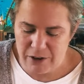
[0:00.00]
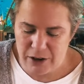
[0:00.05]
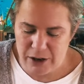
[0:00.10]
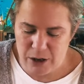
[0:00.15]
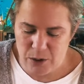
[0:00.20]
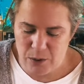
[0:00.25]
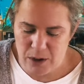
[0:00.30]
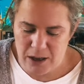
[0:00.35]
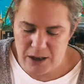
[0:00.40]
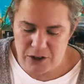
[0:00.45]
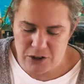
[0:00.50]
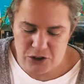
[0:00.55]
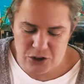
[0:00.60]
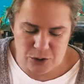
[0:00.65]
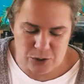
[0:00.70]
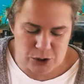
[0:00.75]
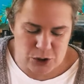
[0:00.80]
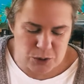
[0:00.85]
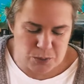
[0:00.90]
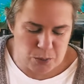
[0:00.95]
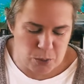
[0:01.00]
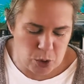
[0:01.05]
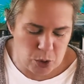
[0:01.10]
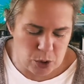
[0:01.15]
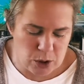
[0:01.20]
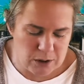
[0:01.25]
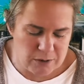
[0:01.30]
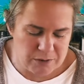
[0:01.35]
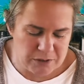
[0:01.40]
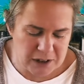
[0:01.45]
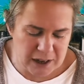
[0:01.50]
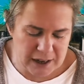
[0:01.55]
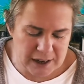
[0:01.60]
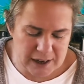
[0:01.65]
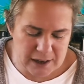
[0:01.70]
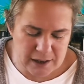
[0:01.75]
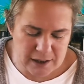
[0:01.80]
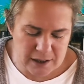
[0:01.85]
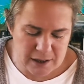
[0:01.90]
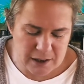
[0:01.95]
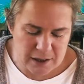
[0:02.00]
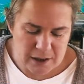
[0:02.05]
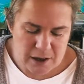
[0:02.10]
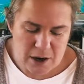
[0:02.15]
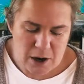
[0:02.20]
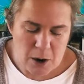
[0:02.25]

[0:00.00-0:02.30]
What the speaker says: very well, so it's more of like a